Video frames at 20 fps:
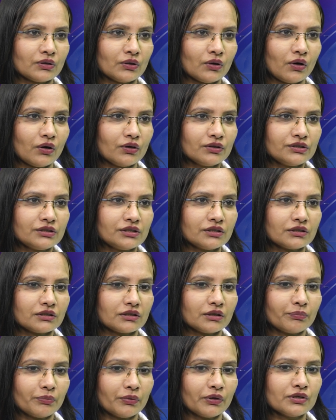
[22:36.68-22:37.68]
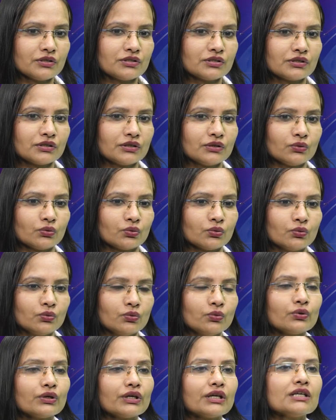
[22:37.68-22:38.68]
Not a person
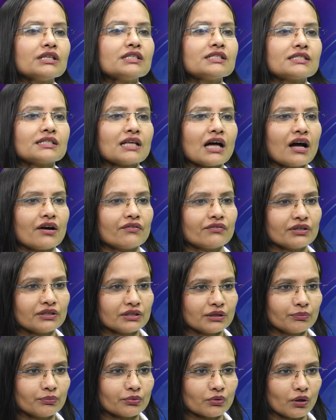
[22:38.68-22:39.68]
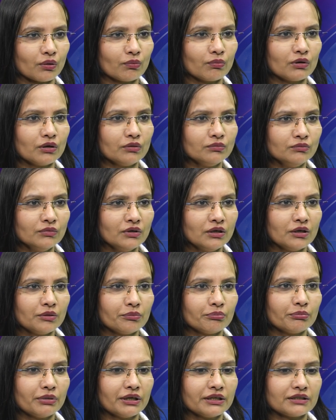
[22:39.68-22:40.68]
who is having the problem.
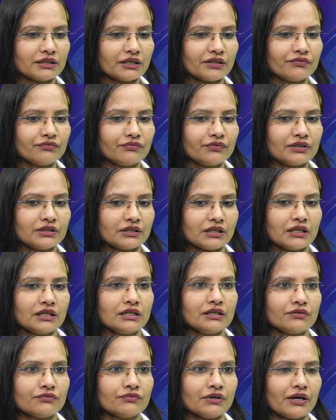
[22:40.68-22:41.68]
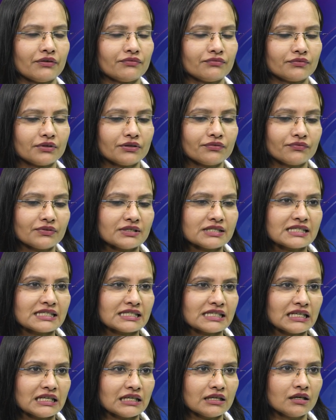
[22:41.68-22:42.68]
But if we think, if we
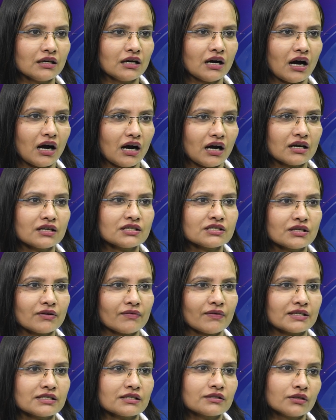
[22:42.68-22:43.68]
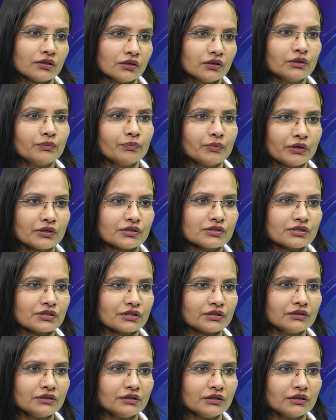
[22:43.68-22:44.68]
see ourselves as a third
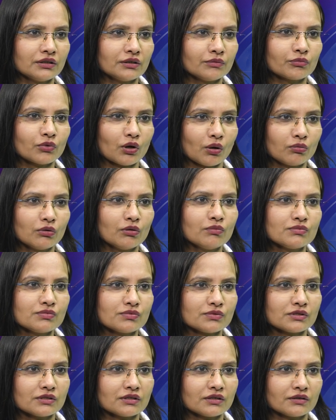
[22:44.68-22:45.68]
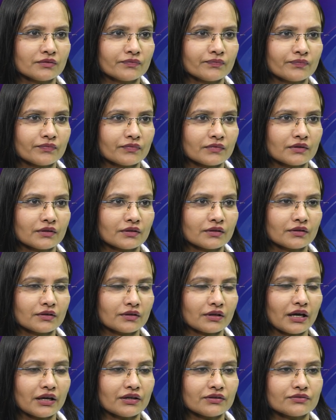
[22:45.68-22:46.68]
person, problems,
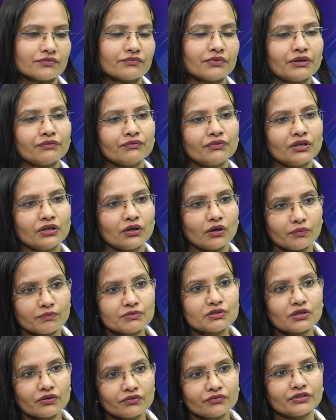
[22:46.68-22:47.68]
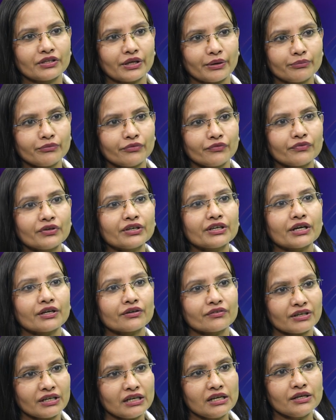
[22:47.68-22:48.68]
when we observe them, we
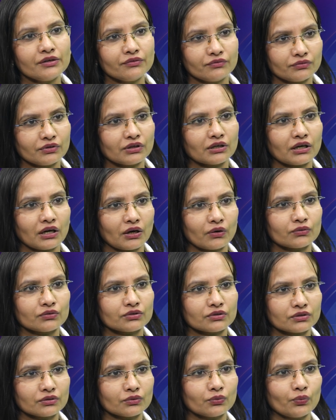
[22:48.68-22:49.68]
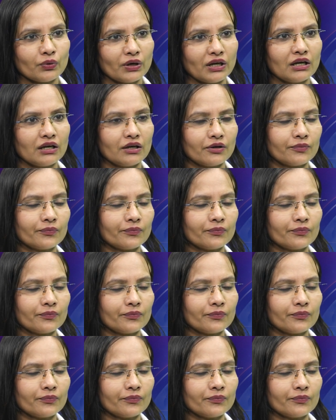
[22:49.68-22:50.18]
can really work out well.